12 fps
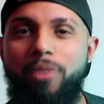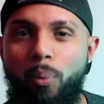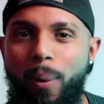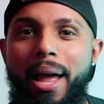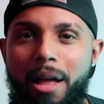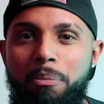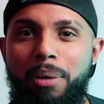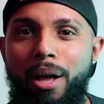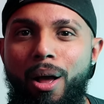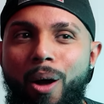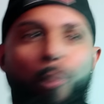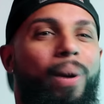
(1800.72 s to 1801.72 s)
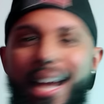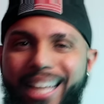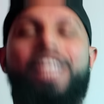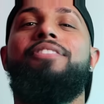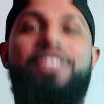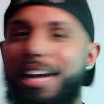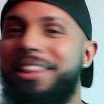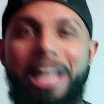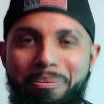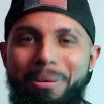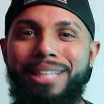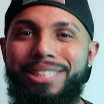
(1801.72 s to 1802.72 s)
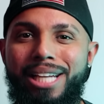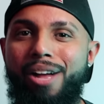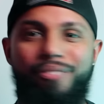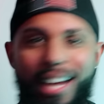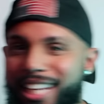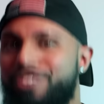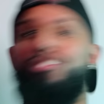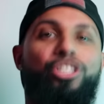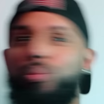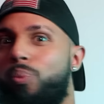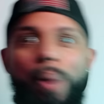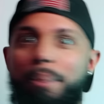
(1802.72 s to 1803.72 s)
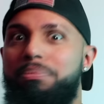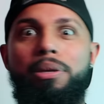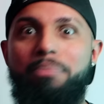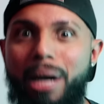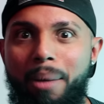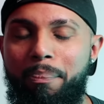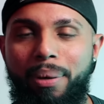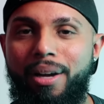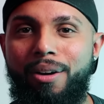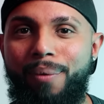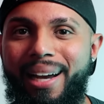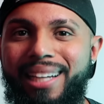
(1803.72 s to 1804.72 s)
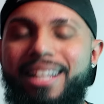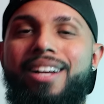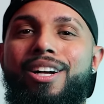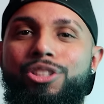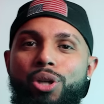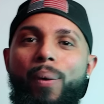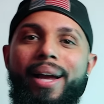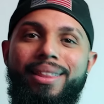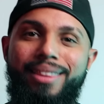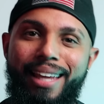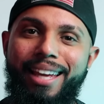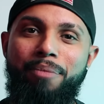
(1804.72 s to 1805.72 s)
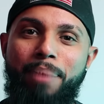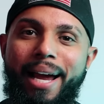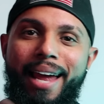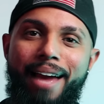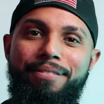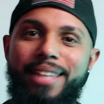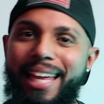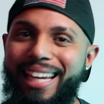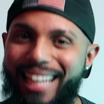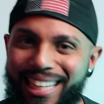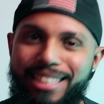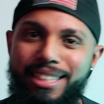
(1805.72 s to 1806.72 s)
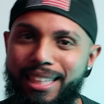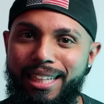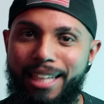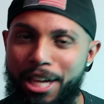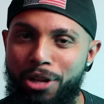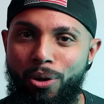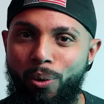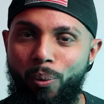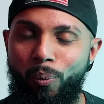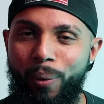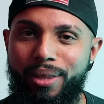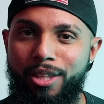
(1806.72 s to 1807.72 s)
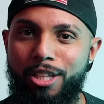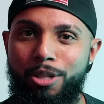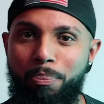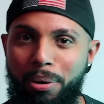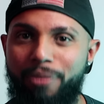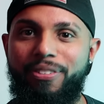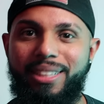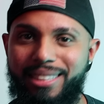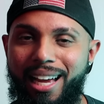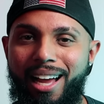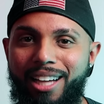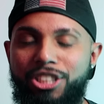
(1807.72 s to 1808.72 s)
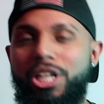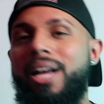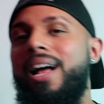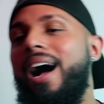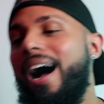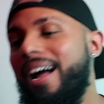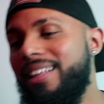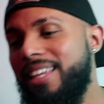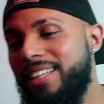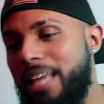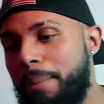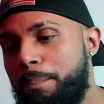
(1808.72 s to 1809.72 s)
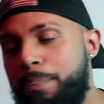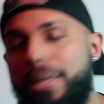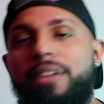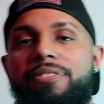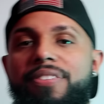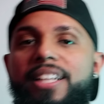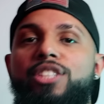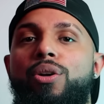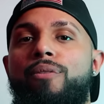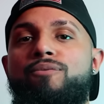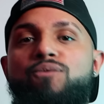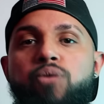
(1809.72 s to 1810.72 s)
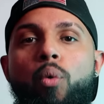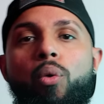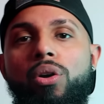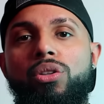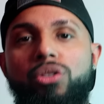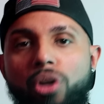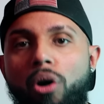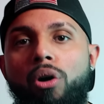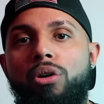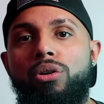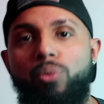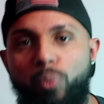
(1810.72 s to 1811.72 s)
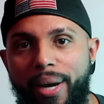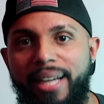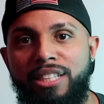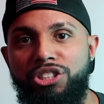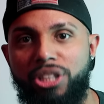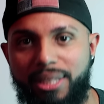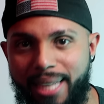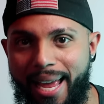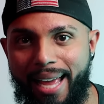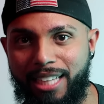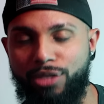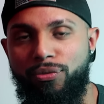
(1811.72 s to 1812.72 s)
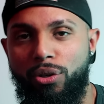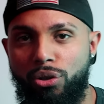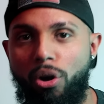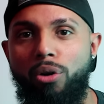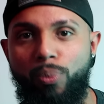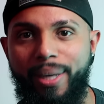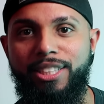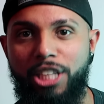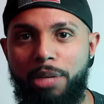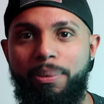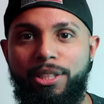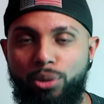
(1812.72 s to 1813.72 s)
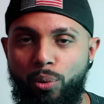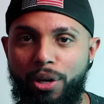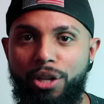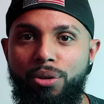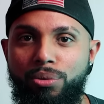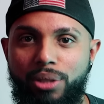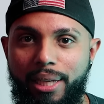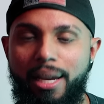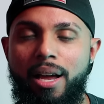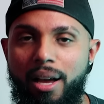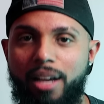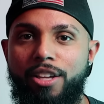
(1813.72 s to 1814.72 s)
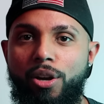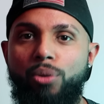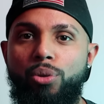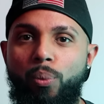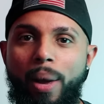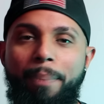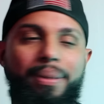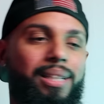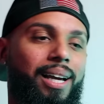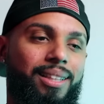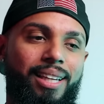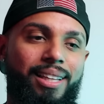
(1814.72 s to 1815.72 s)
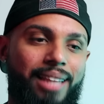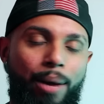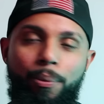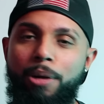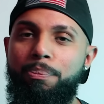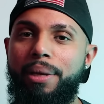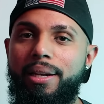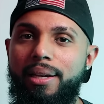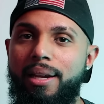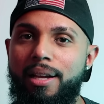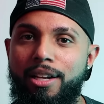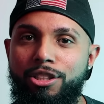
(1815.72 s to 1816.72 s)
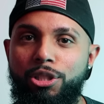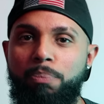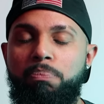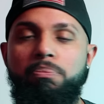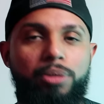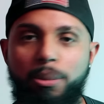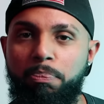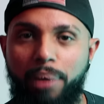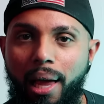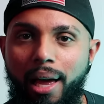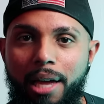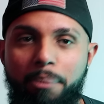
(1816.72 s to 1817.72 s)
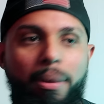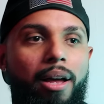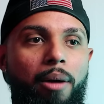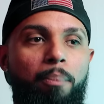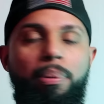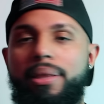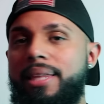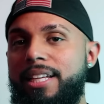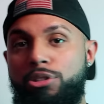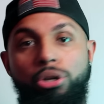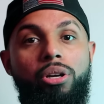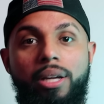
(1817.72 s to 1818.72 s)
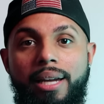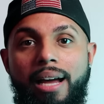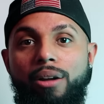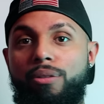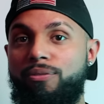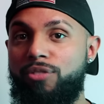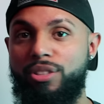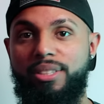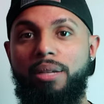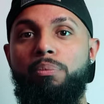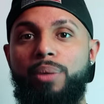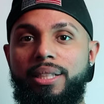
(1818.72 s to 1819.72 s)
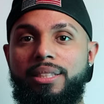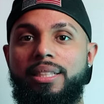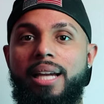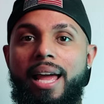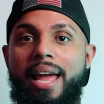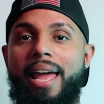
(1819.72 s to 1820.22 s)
a web when I could have done that myself? I could have just webbed them up, right? So I think by having that instant kill with the perfect dodge, I think that benefits for long range attacks, for long range enemies who are using, their weapons. I think that would have been sublime, but they took it out for some reason,